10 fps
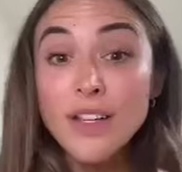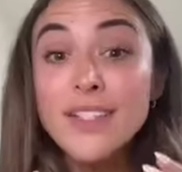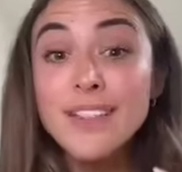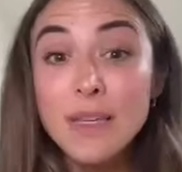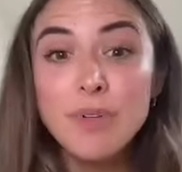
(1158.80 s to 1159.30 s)

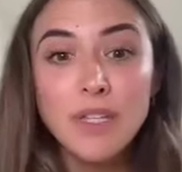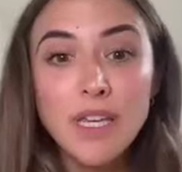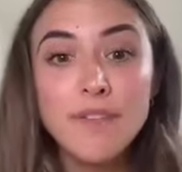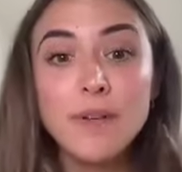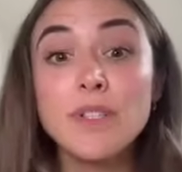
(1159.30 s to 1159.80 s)
honestly
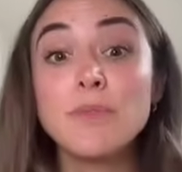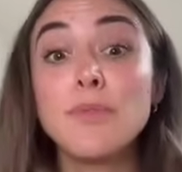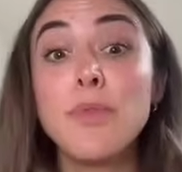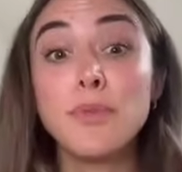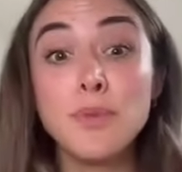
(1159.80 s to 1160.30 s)
believe it was
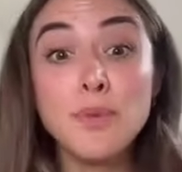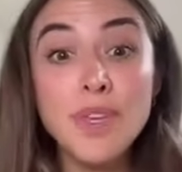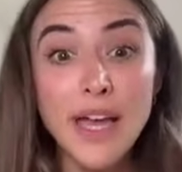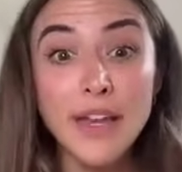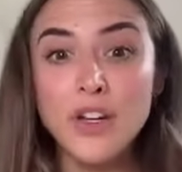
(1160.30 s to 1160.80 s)
through
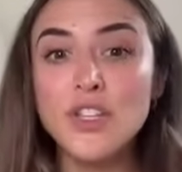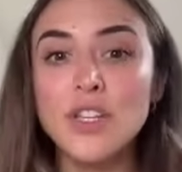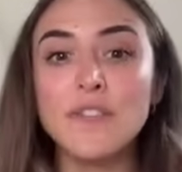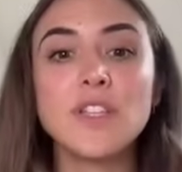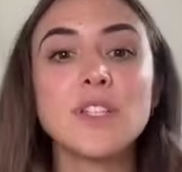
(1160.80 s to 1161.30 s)
the
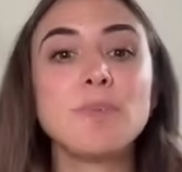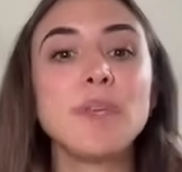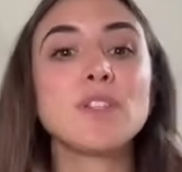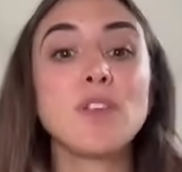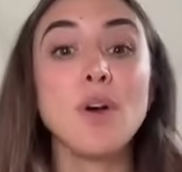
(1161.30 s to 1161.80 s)
energy of just
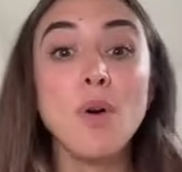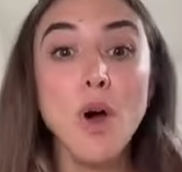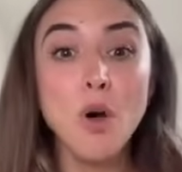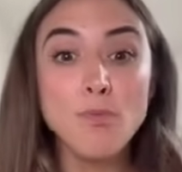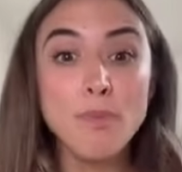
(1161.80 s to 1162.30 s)
being
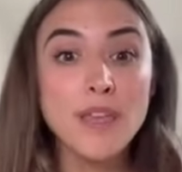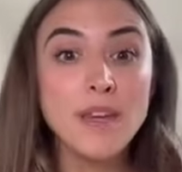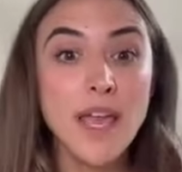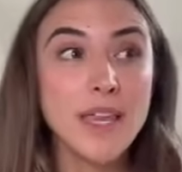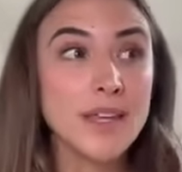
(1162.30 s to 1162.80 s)
so
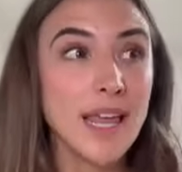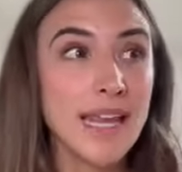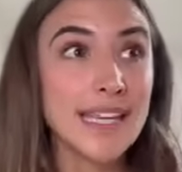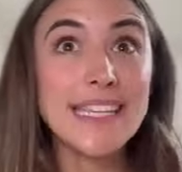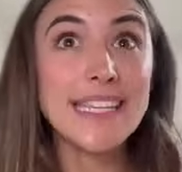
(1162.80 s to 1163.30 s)
open and
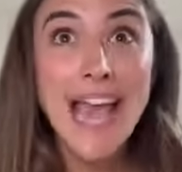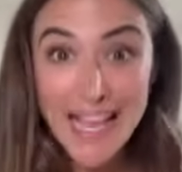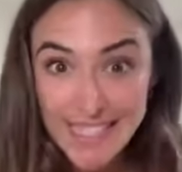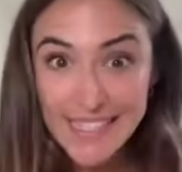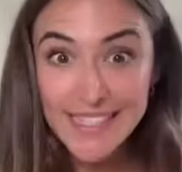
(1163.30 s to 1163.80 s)
like
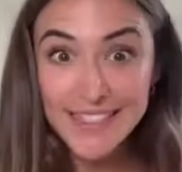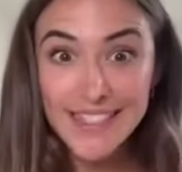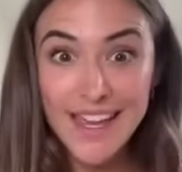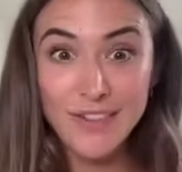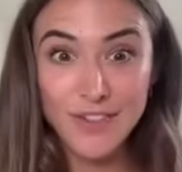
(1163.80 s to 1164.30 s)
yes
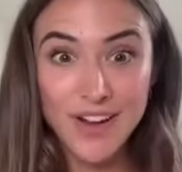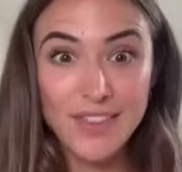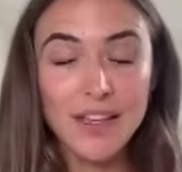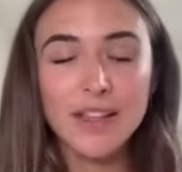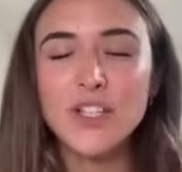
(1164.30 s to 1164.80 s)
to everything.